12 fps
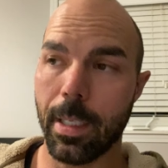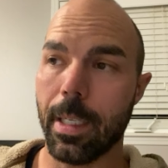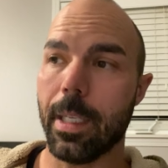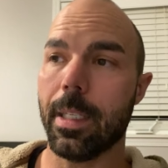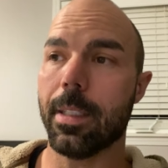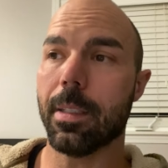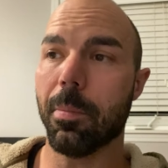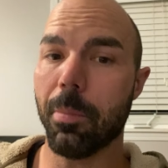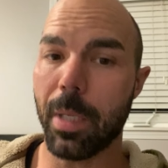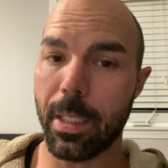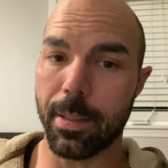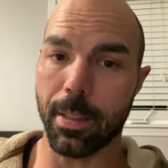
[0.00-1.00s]
It is
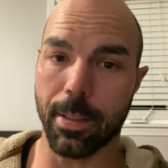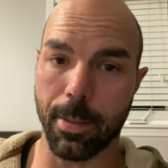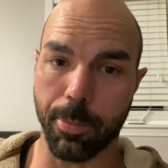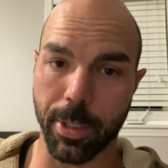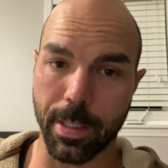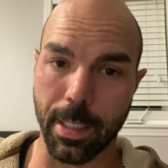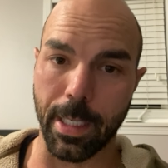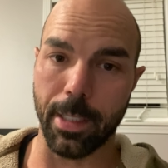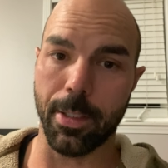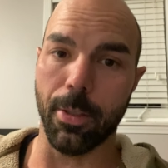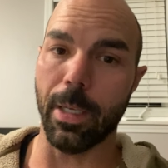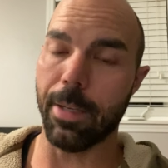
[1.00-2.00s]
amazingly
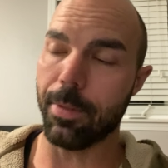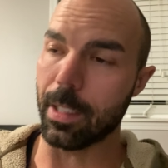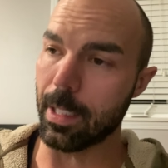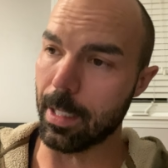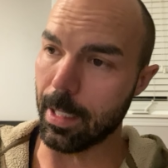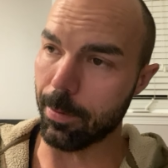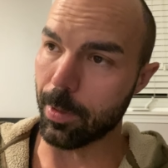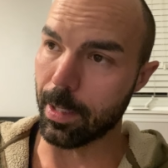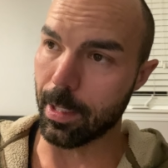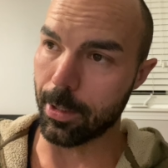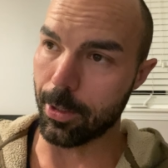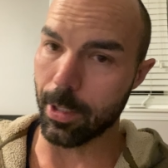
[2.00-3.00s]
precise. You have to get
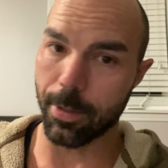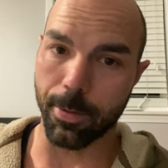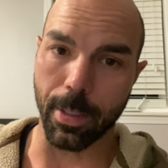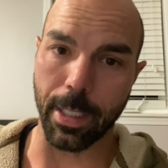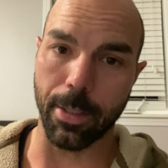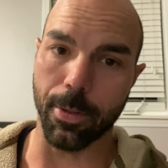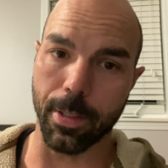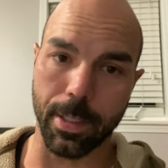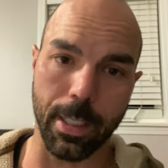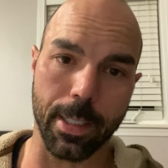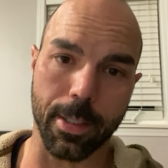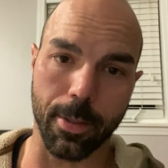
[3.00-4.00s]
everything just right or it's
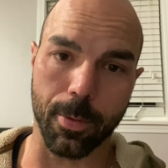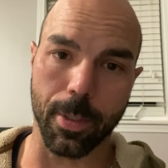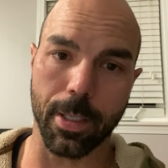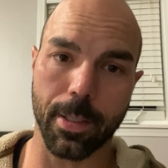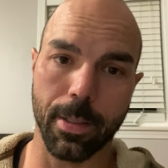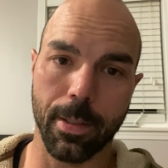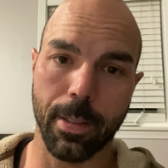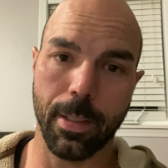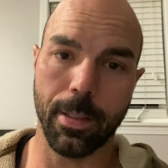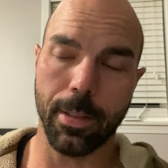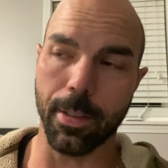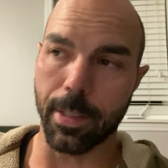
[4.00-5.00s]
not going to work.
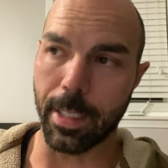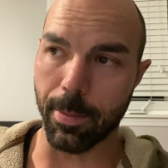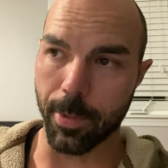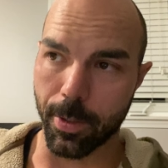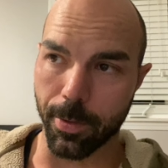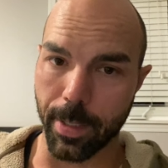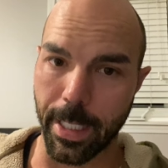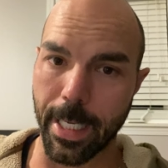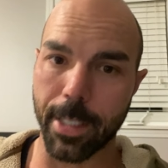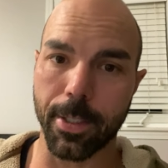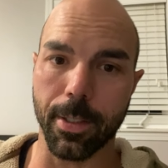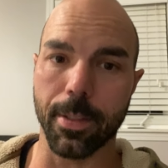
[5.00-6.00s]
There are chemical
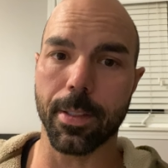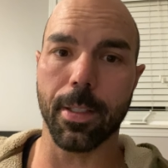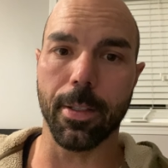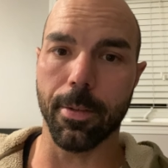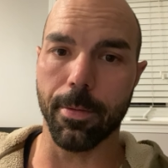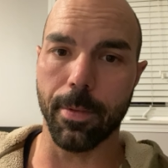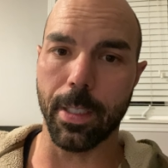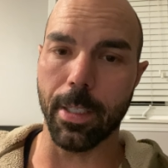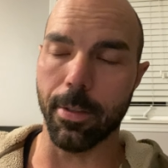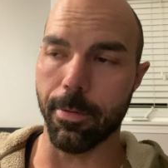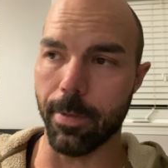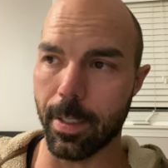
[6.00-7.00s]
reactions that are, that
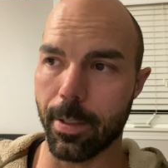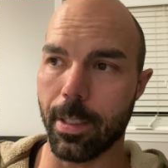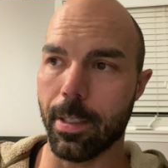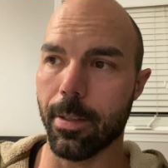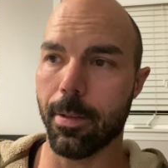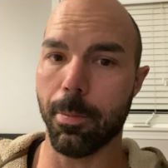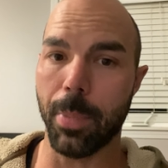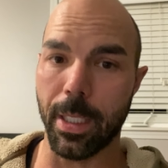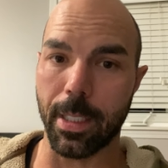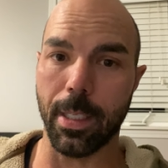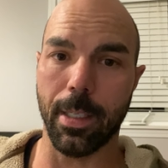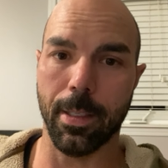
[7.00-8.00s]
are very
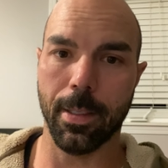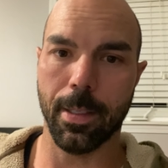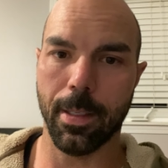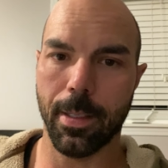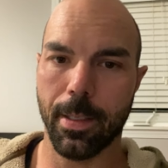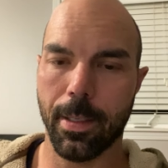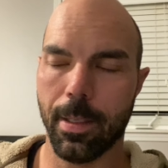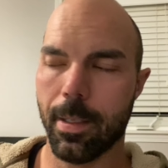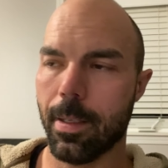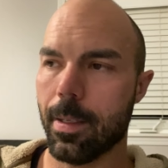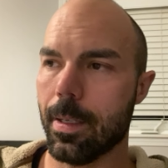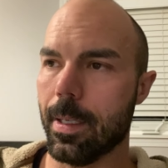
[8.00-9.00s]
picky.
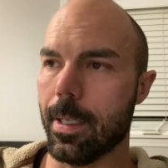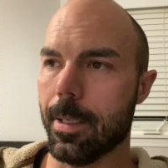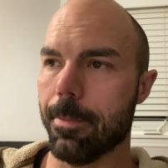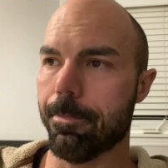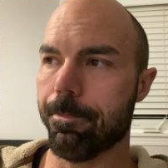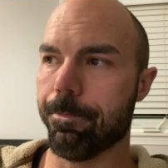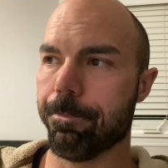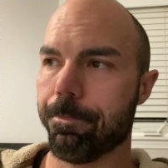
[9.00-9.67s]
Um,